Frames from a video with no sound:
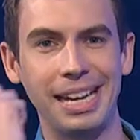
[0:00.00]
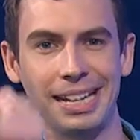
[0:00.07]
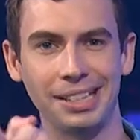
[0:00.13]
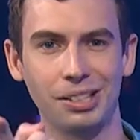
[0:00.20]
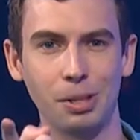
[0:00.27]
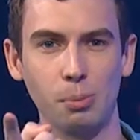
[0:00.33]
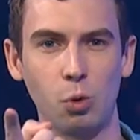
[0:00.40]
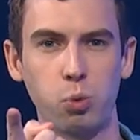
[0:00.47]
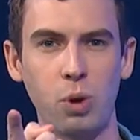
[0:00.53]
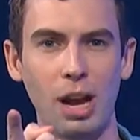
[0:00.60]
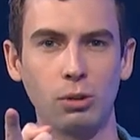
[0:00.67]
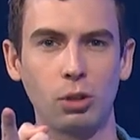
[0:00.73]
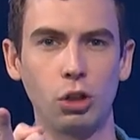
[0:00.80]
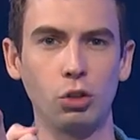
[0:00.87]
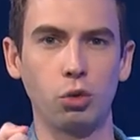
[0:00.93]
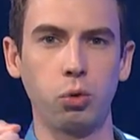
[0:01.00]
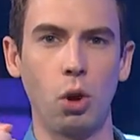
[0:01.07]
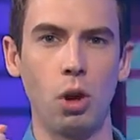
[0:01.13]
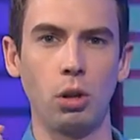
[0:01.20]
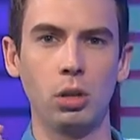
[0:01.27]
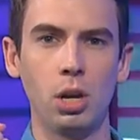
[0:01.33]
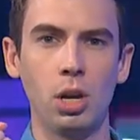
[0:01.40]
get to some crowd
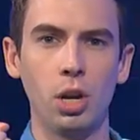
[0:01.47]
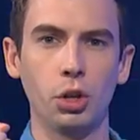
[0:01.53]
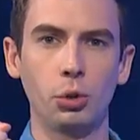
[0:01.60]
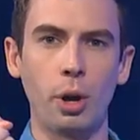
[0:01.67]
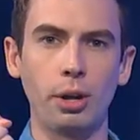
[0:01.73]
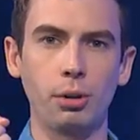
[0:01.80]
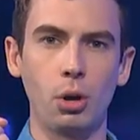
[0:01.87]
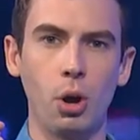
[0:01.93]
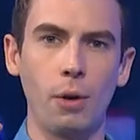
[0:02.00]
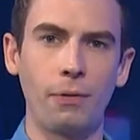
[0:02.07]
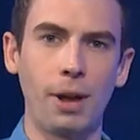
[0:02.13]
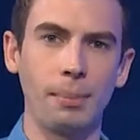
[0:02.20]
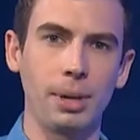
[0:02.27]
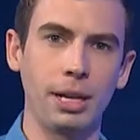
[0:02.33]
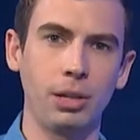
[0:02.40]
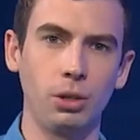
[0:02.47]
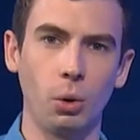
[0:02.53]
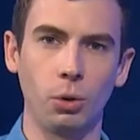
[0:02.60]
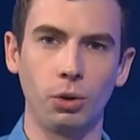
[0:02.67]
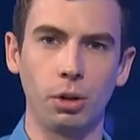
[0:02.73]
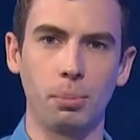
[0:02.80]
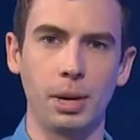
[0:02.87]
controlled. So I don't know if I'm getting
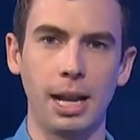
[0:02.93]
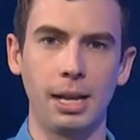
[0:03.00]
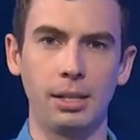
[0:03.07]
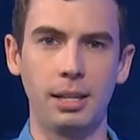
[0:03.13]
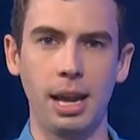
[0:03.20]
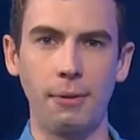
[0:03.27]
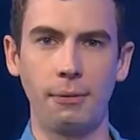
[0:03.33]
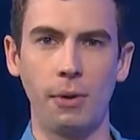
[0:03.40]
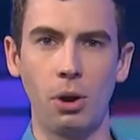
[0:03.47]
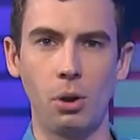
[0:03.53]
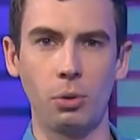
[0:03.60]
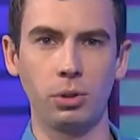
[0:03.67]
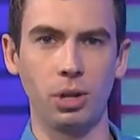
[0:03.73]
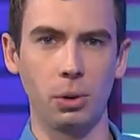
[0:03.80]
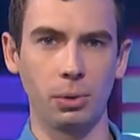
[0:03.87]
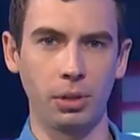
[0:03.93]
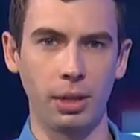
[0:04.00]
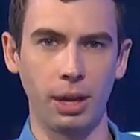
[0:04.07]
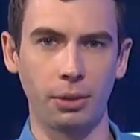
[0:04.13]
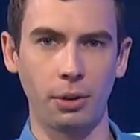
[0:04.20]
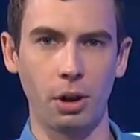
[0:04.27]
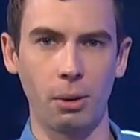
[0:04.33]
older, but I defo don't
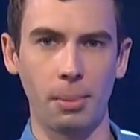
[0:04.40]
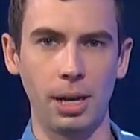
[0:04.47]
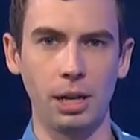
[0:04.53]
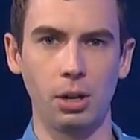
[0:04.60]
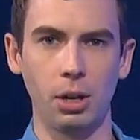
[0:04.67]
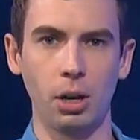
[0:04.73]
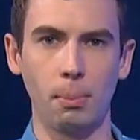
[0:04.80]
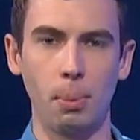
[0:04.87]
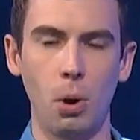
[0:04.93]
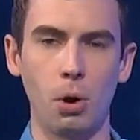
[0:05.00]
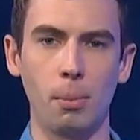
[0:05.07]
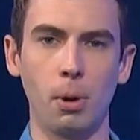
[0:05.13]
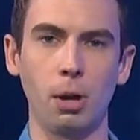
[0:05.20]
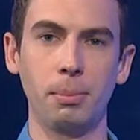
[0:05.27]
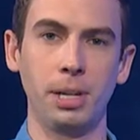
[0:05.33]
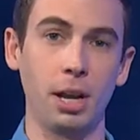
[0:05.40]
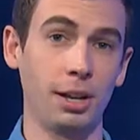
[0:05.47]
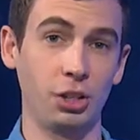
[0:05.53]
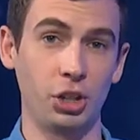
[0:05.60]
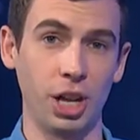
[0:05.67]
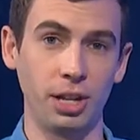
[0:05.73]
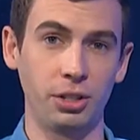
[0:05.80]
think there are many good Pokemon
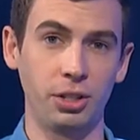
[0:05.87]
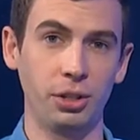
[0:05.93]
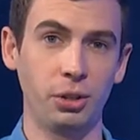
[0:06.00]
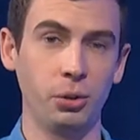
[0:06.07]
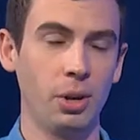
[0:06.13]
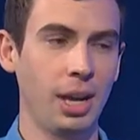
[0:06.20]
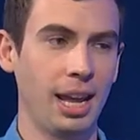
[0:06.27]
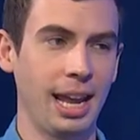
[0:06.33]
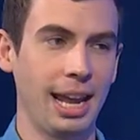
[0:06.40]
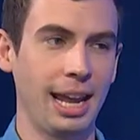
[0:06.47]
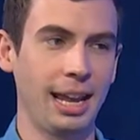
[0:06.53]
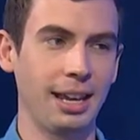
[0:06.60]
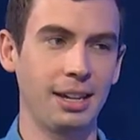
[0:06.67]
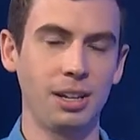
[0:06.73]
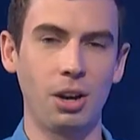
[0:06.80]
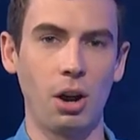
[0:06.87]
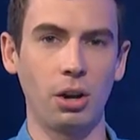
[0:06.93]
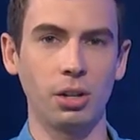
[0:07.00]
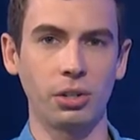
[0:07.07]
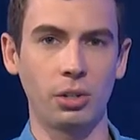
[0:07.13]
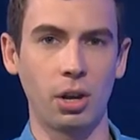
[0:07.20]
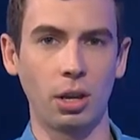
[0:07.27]
beyond Gen 2. And an
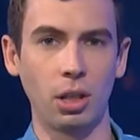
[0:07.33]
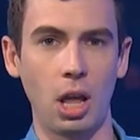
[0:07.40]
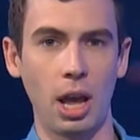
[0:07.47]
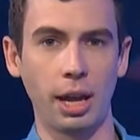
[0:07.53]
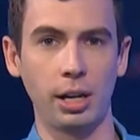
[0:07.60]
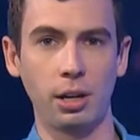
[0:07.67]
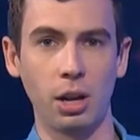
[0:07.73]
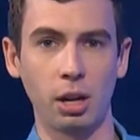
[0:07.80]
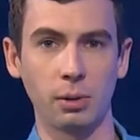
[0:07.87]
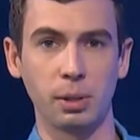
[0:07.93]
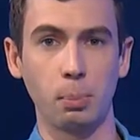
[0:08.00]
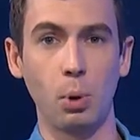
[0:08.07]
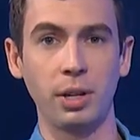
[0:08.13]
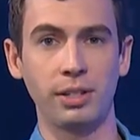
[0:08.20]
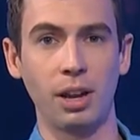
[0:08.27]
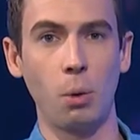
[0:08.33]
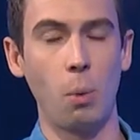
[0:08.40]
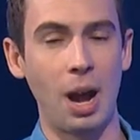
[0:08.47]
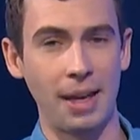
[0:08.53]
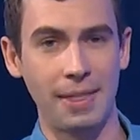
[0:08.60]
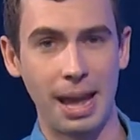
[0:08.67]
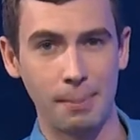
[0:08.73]
artist online, Anonymous, points out
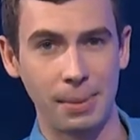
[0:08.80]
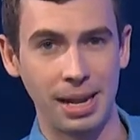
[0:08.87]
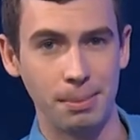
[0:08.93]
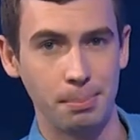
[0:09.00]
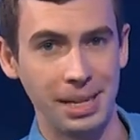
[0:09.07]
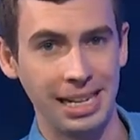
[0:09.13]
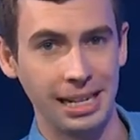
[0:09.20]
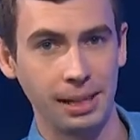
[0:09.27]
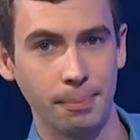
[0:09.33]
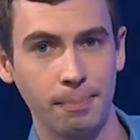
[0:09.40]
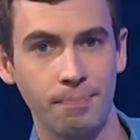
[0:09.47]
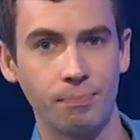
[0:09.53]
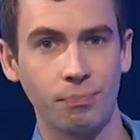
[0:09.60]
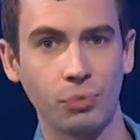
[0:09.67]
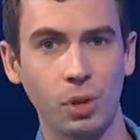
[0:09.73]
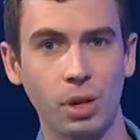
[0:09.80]
why that may be. Hmm.